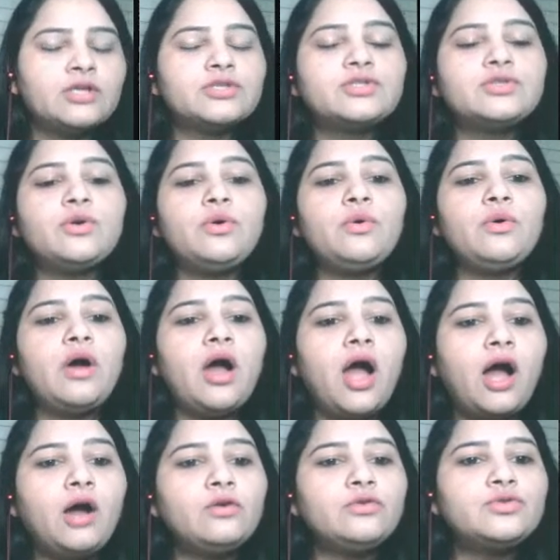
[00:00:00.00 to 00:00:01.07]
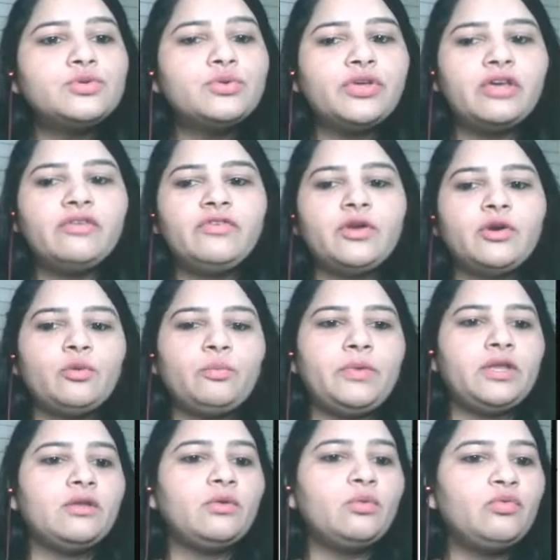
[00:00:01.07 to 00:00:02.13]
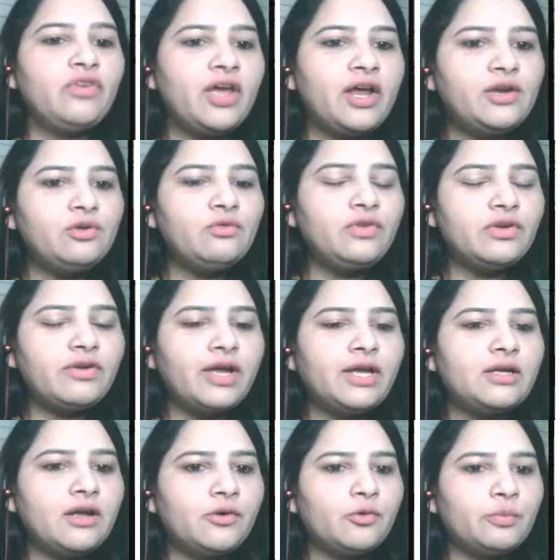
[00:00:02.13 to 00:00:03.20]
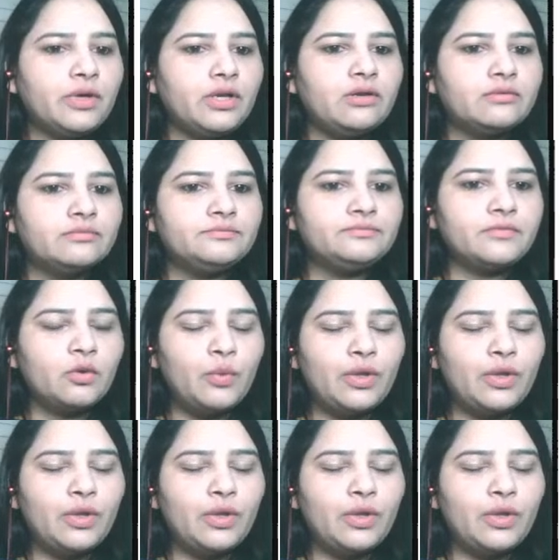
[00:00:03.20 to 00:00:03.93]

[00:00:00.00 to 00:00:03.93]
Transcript: So how to give your opinion? Where do we write our opinion?